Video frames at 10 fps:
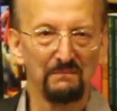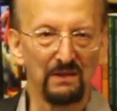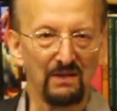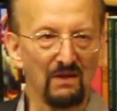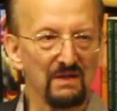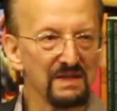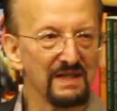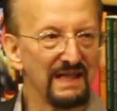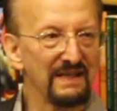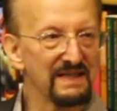
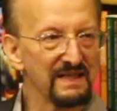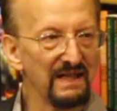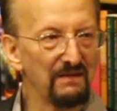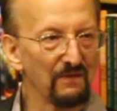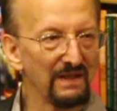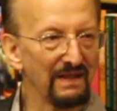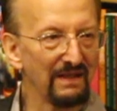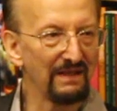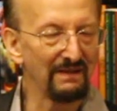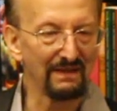Because he'd seen when
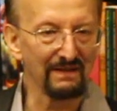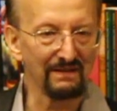he